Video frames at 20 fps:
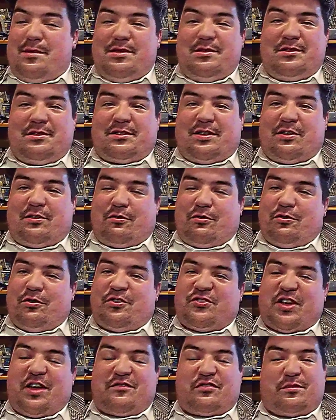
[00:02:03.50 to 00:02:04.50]
and
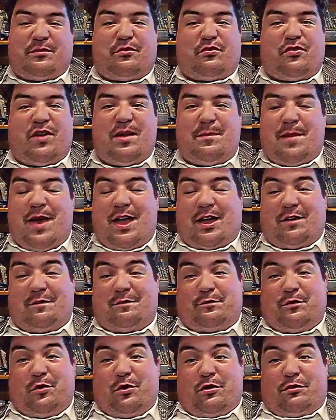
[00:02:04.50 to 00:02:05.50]
Cruise have some great back
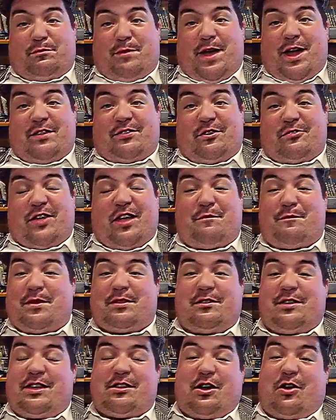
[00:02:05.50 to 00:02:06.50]
and forth banter. They've
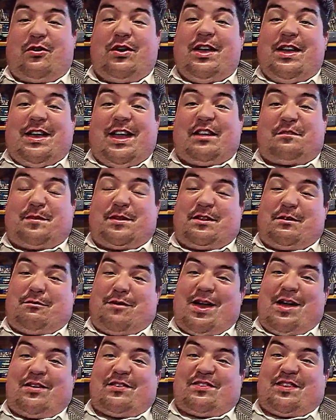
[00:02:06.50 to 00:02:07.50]
been, he's been
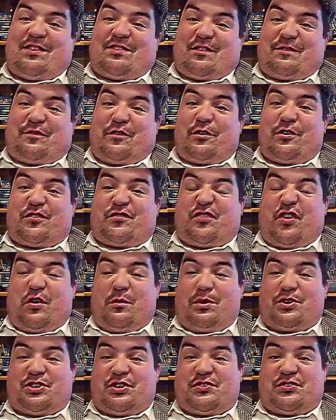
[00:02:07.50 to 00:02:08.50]
around since the first
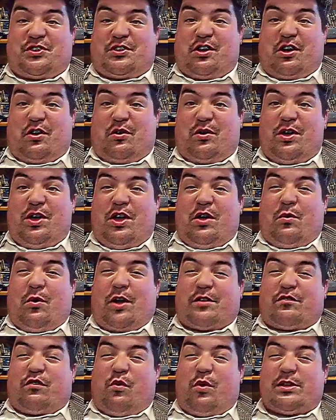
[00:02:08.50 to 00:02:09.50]
film, which is,
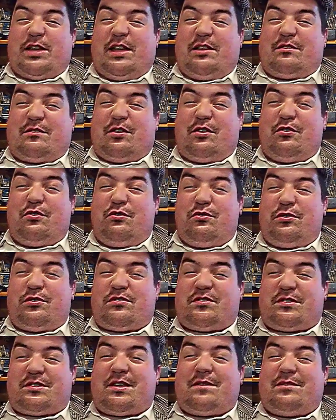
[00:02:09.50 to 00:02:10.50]
22
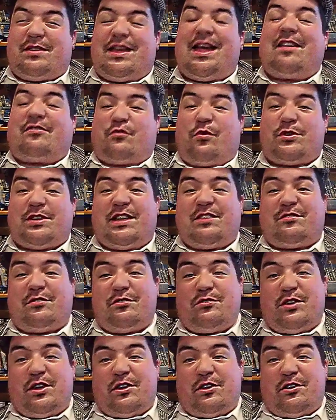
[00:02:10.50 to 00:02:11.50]

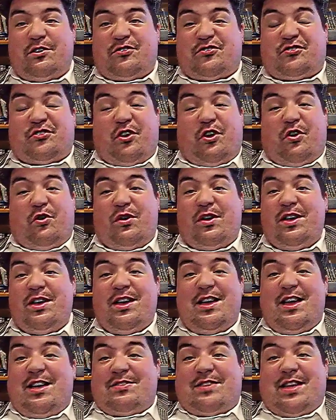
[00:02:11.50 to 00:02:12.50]
years. So
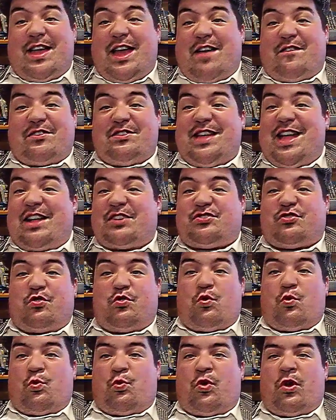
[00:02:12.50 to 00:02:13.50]
they have a
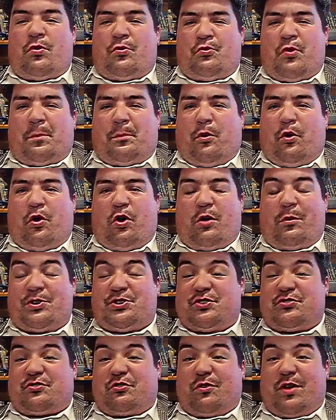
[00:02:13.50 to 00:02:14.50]
natural rapport,
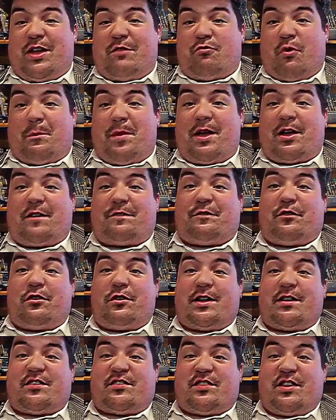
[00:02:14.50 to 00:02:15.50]
which is great. Rebecca
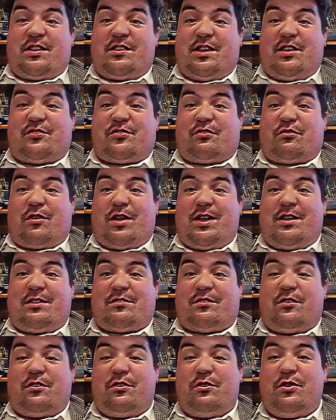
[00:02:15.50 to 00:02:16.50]
Ferguson is great
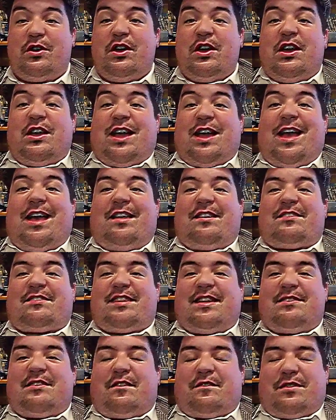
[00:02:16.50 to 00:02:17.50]
too. As
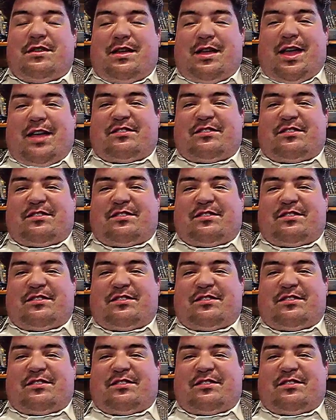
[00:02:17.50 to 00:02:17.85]
in the